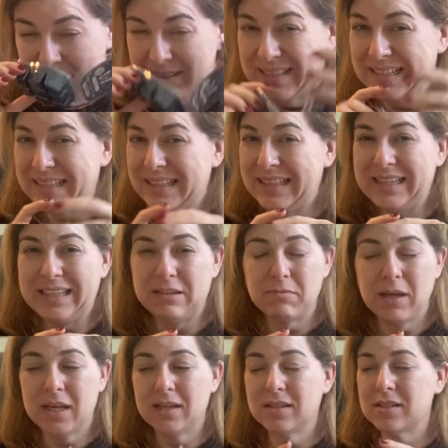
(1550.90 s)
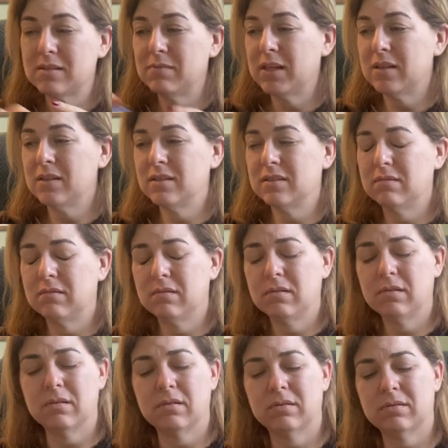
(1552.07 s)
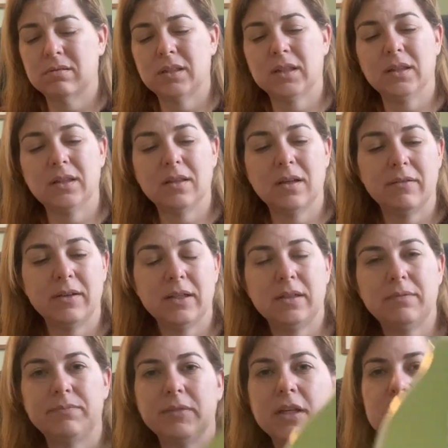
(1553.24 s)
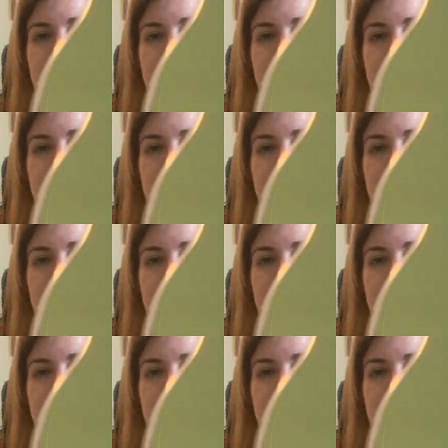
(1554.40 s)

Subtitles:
Clean man smell. Oh, I love it. Lush